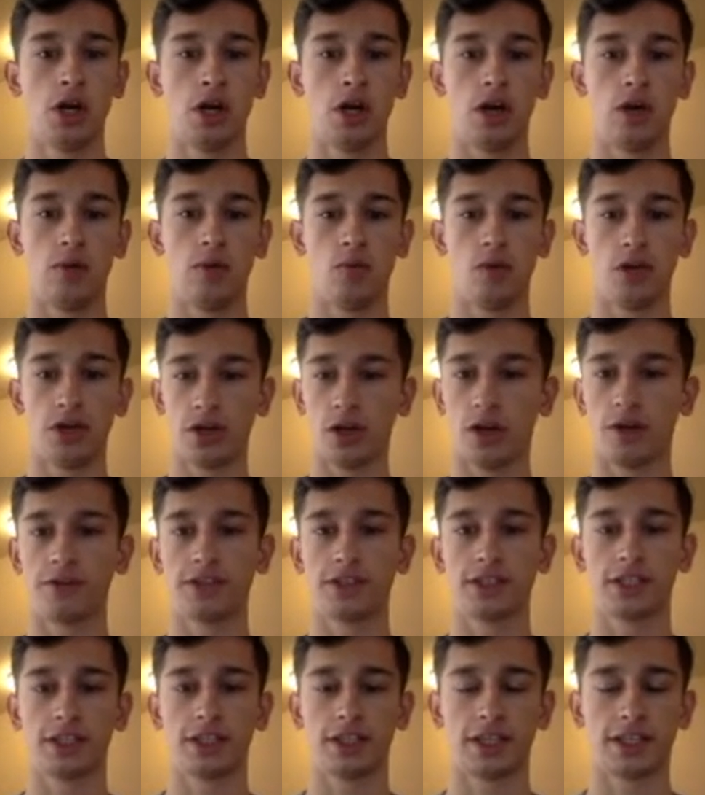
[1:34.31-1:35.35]
One,
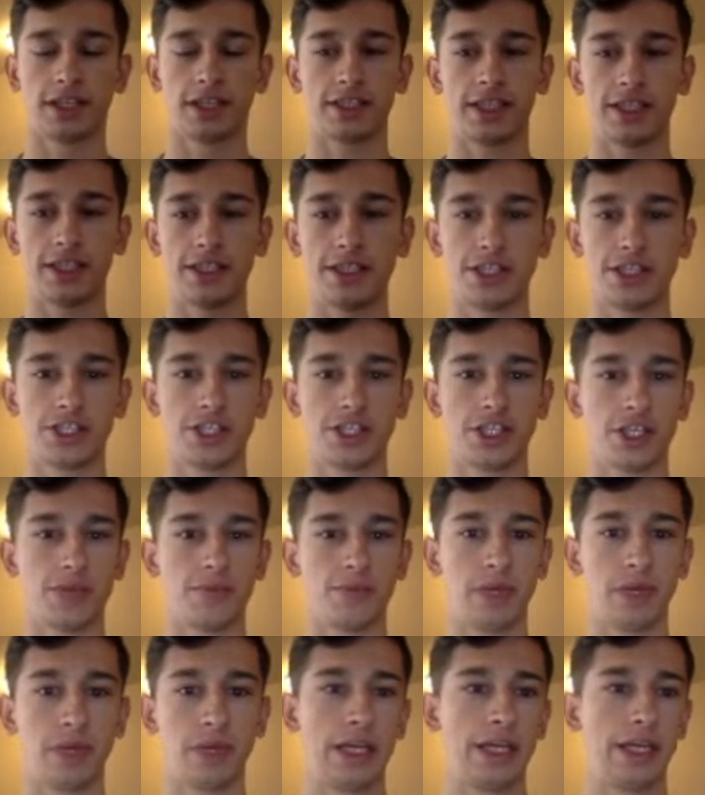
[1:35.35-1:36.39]
obviously, like I said, he's
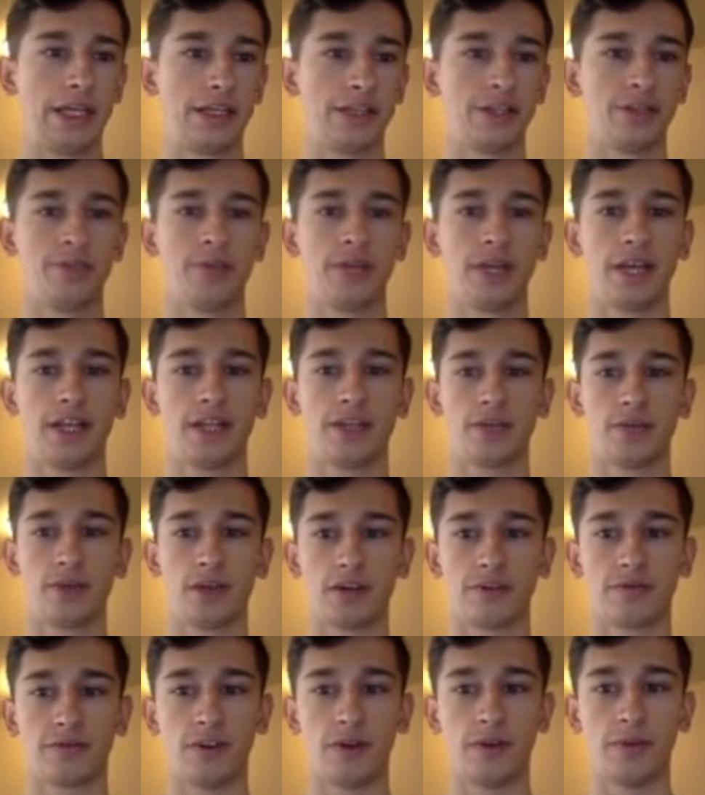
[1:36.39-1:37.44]
cheap. He could be
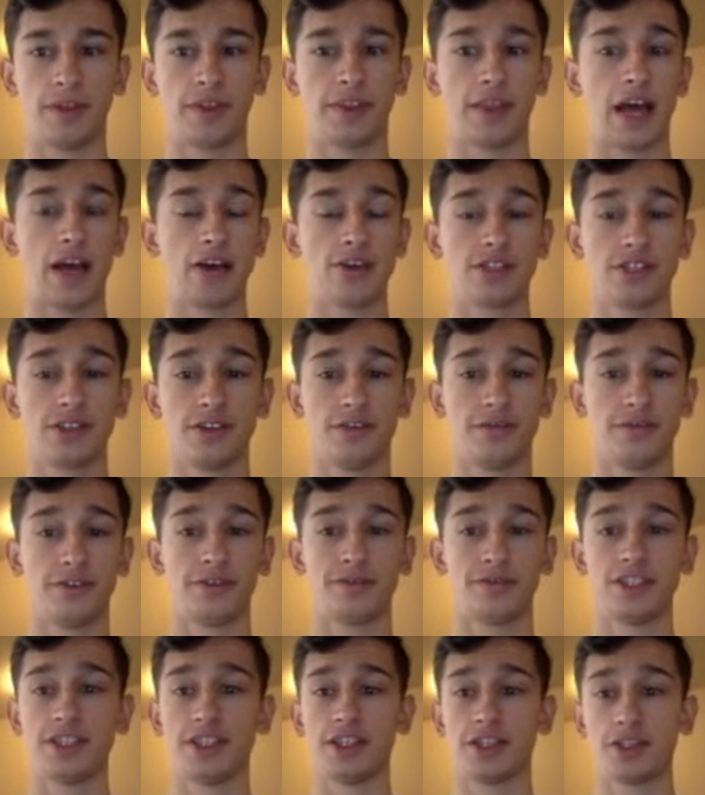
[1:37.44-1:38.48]
anywhere from 1,000 to
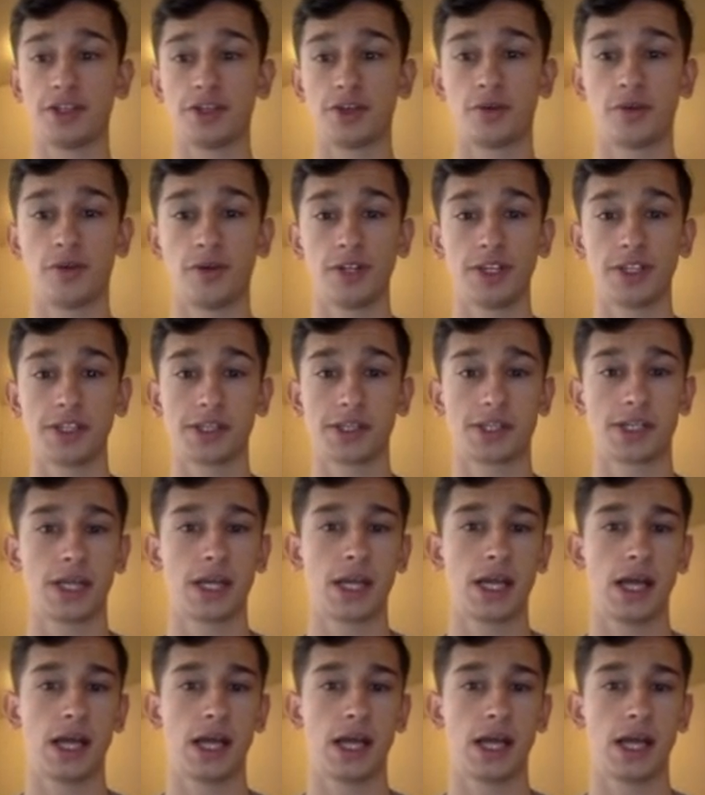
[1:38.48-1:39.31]
1,500 coins.